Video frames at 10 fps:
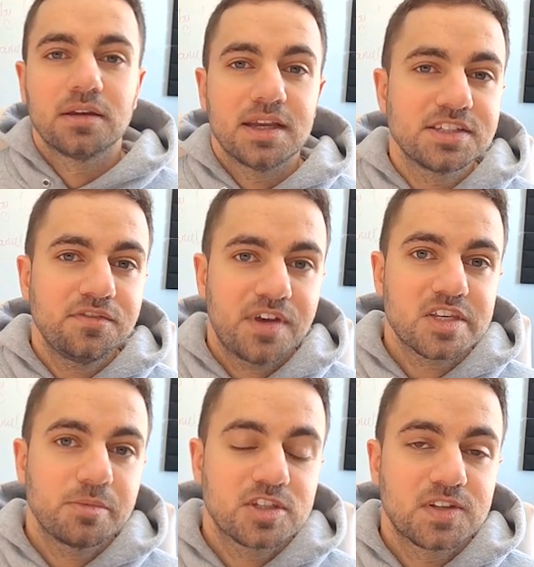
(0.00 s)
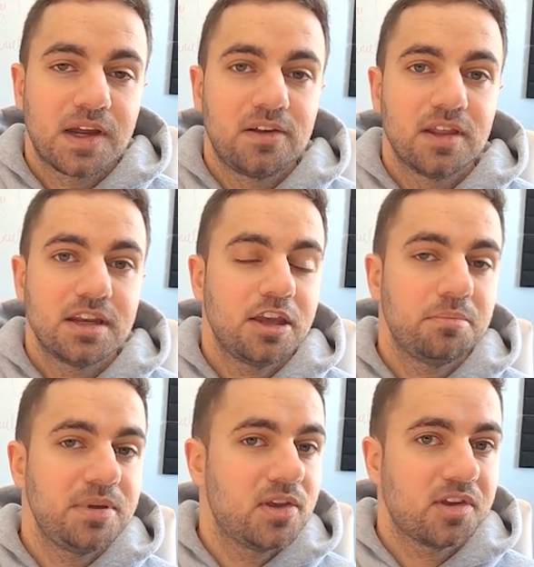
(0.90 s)
His investment style and him
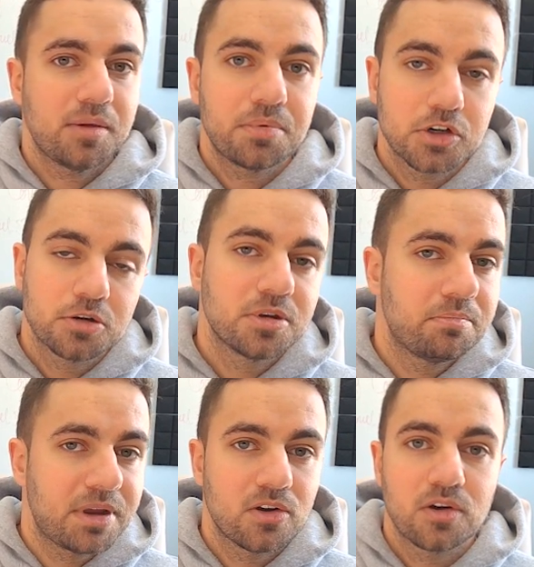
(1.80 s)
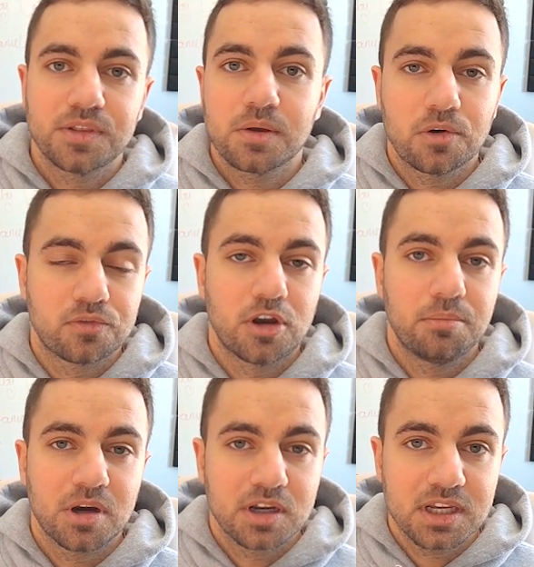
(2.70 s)
being a perma bear on the overall
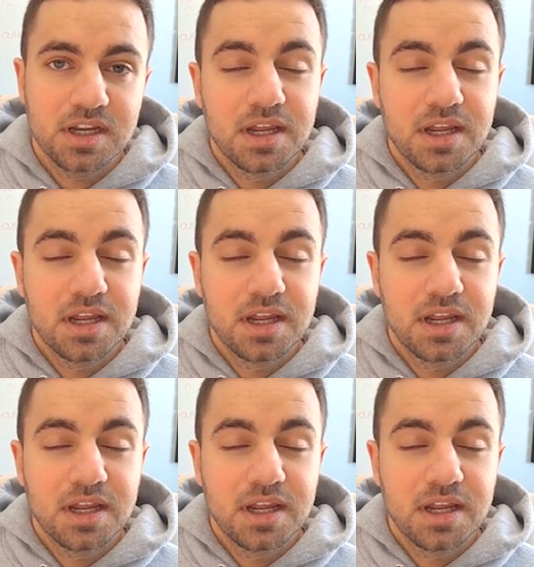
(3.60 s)
market